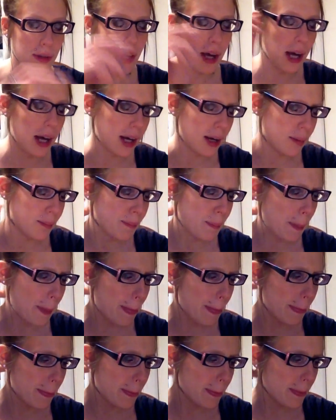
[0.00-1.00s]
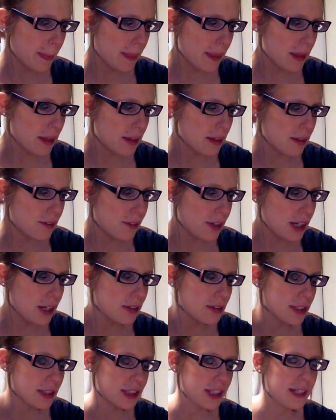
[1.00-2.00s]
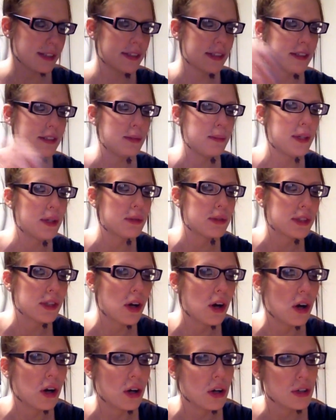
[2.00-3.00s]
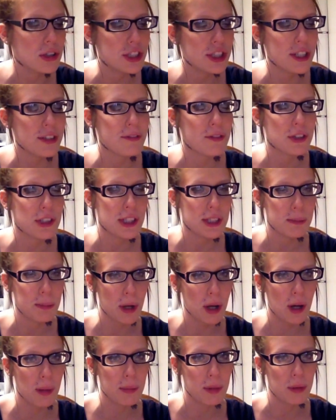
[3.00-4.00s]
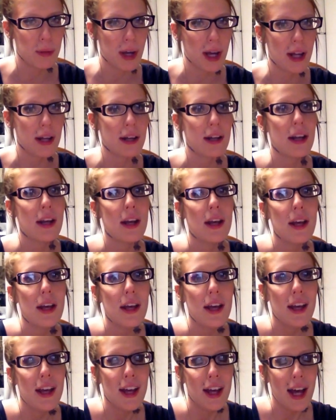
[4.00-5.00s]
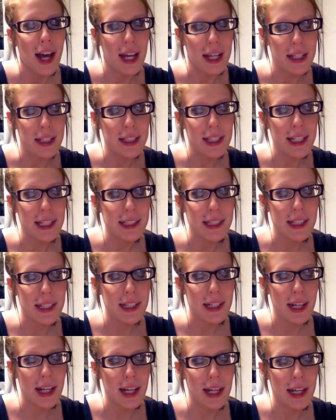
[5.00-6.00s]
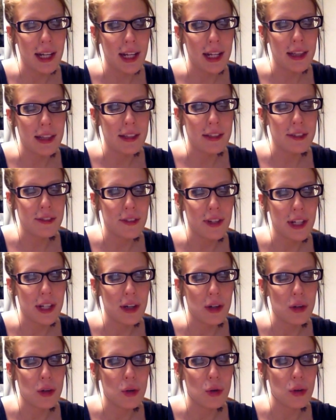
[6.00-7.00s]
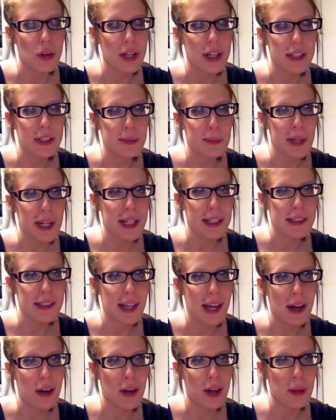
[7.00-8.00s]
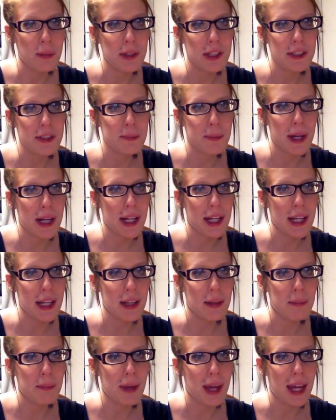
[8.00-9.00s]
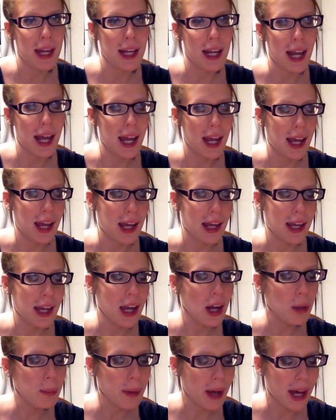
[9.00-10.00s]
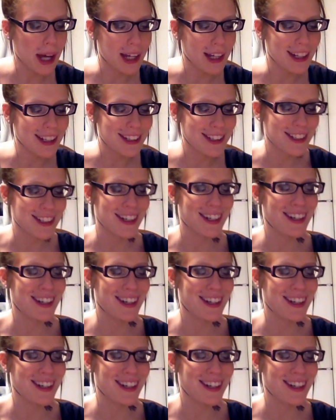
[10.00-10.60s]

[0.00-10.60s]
The video suggested to me was called G4T Bomb Threat. I clicked it, and in this video, Corey explains how him and his buddy made a care package,